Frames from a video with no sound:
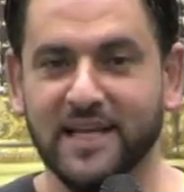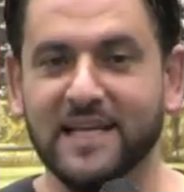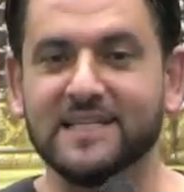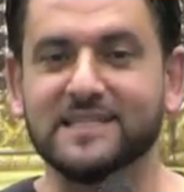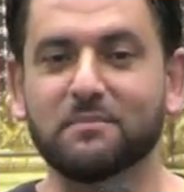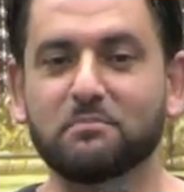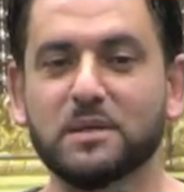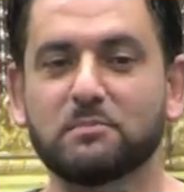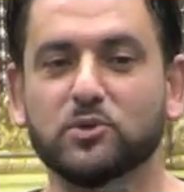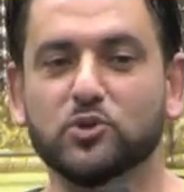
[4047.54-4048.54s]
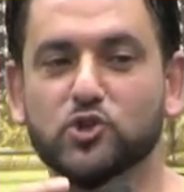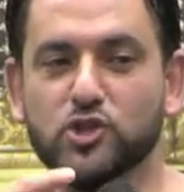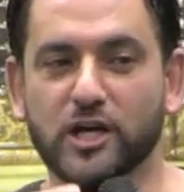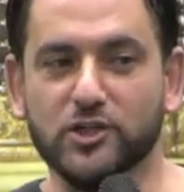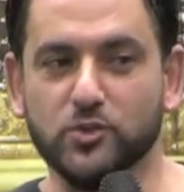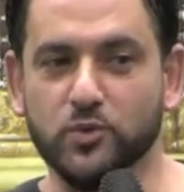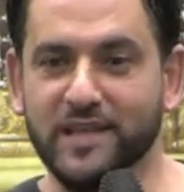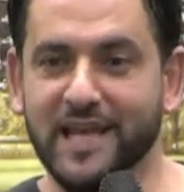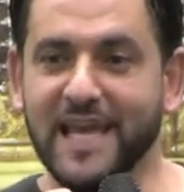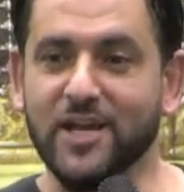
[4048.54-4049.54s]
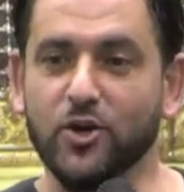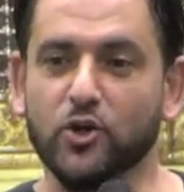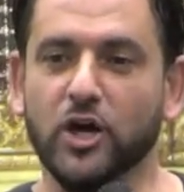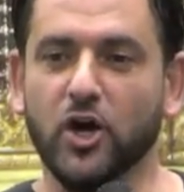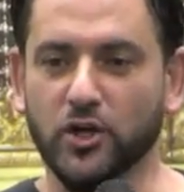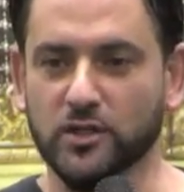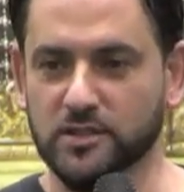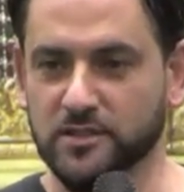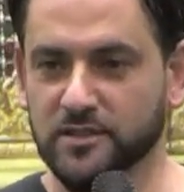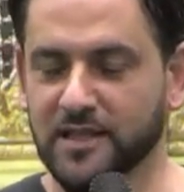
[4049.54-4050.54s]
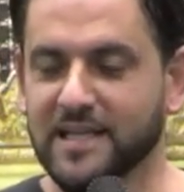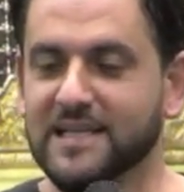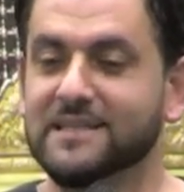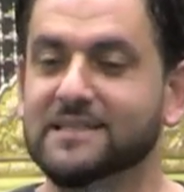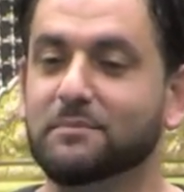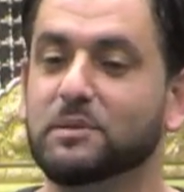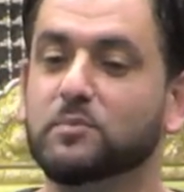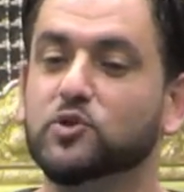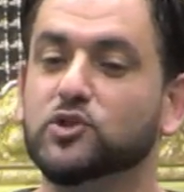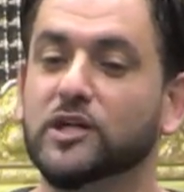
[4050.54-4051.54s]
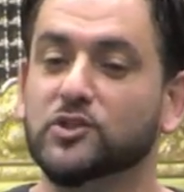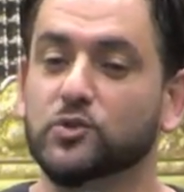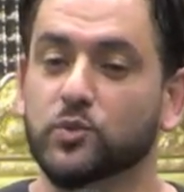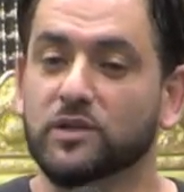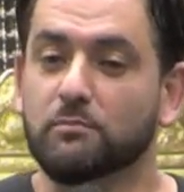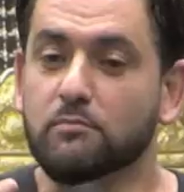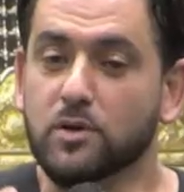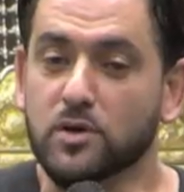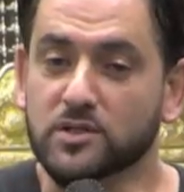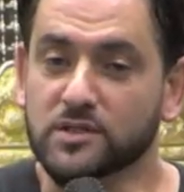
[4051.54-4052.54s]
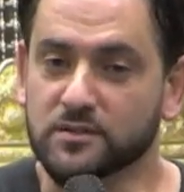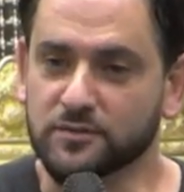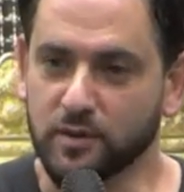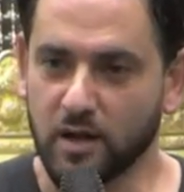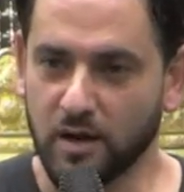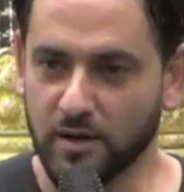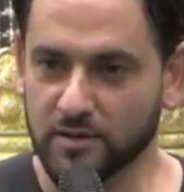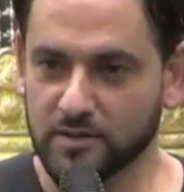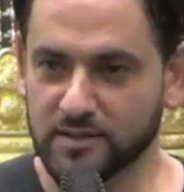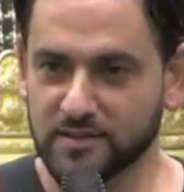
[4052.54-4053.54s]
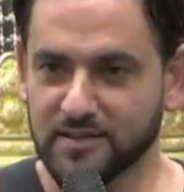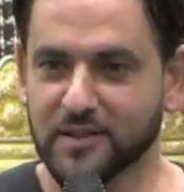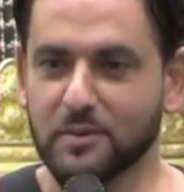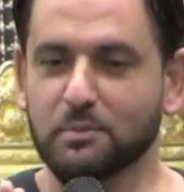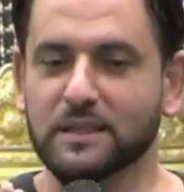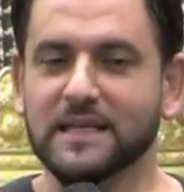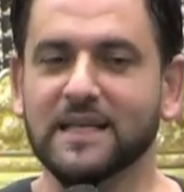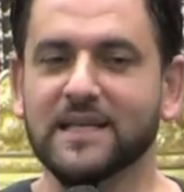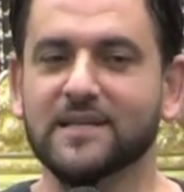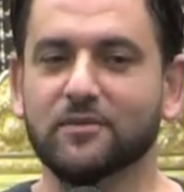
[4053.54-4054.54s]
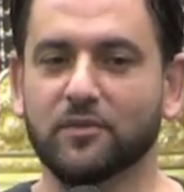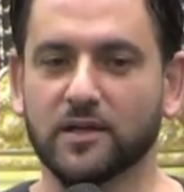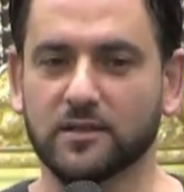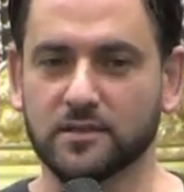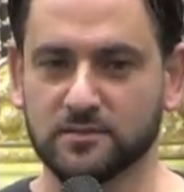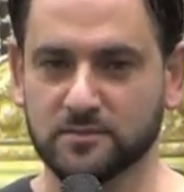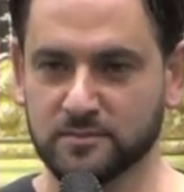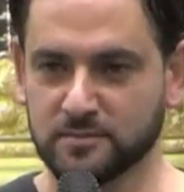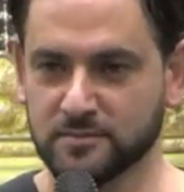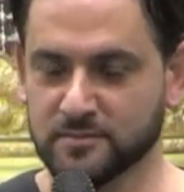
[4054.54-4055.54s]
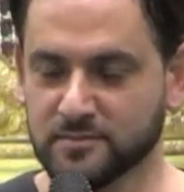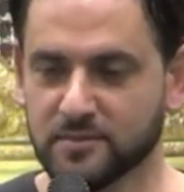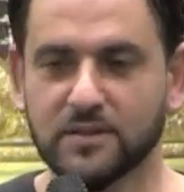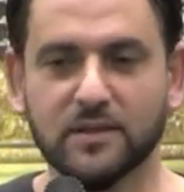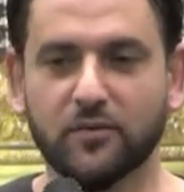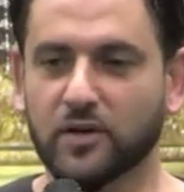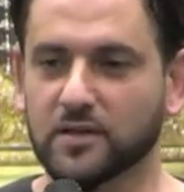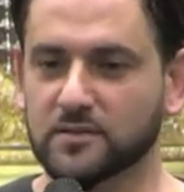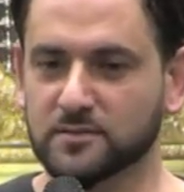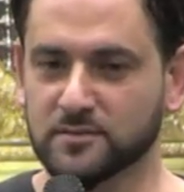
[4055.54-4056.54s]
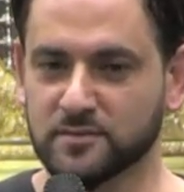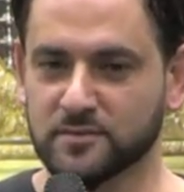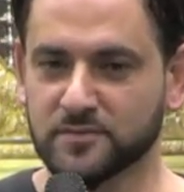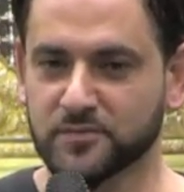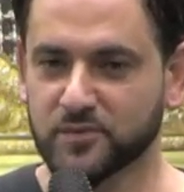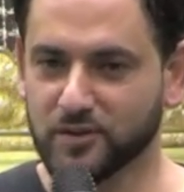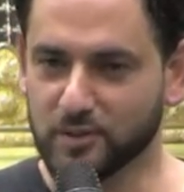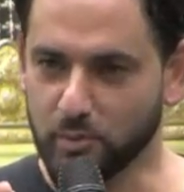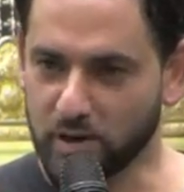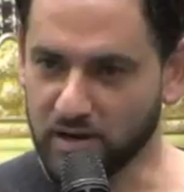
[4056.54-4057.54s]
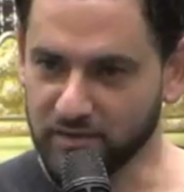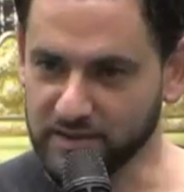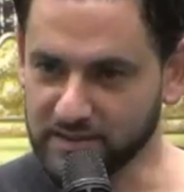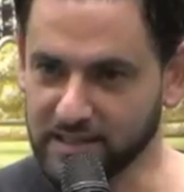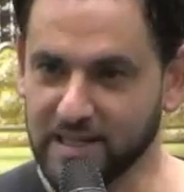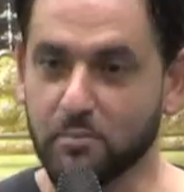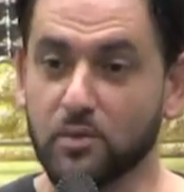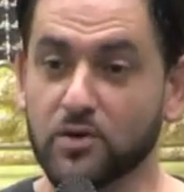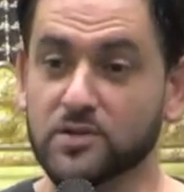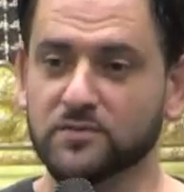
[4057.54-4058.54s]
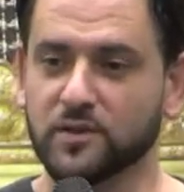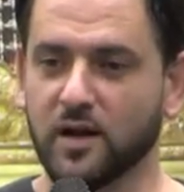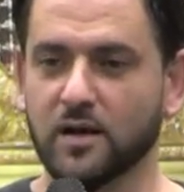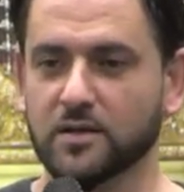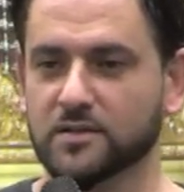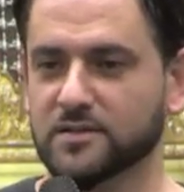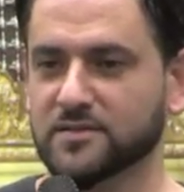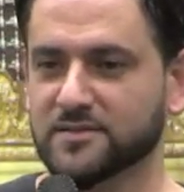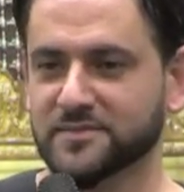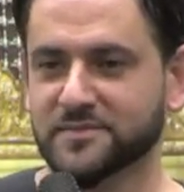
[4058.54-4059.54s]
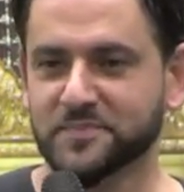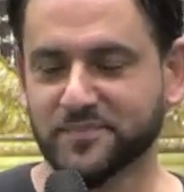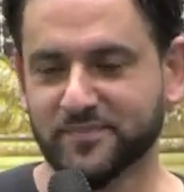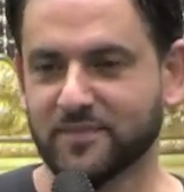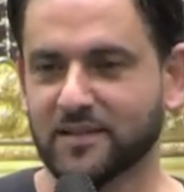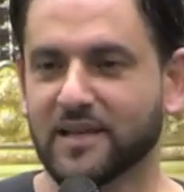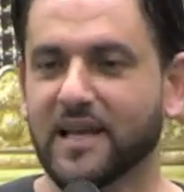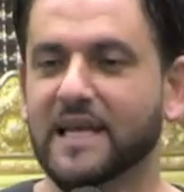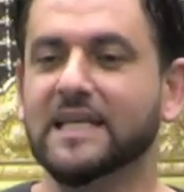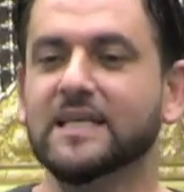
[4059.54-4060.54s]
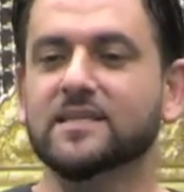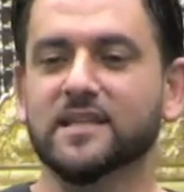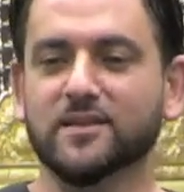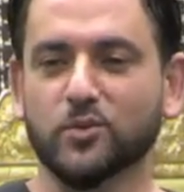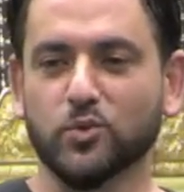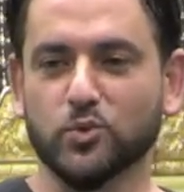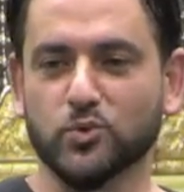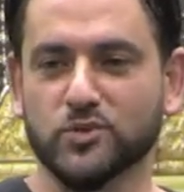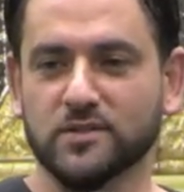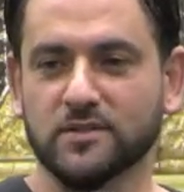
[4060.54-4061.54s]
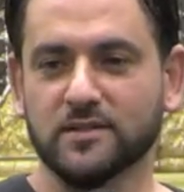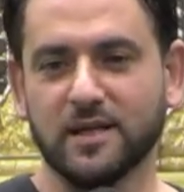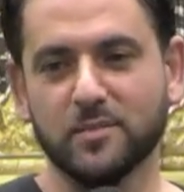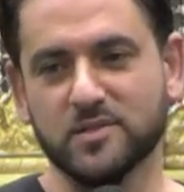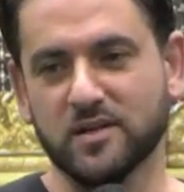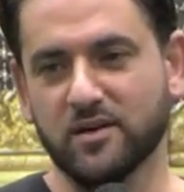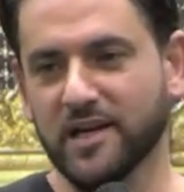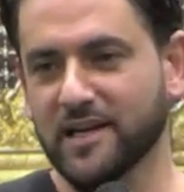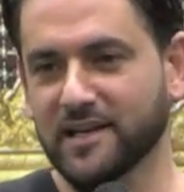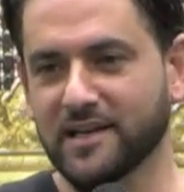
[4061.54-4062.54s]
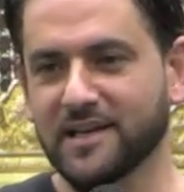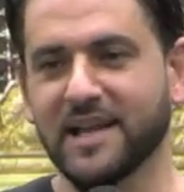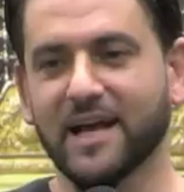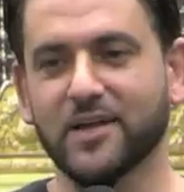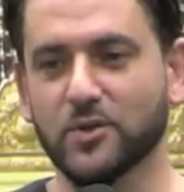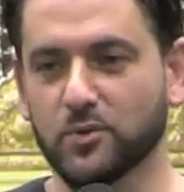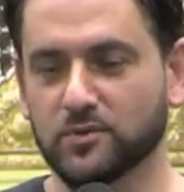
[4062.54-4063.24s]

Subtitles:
Some people judged with an angered heart. Some people judged with a merciful heart. Completely different. Different. The Prophet had a merciful heart. And he set the rules. I'm sorry, not you.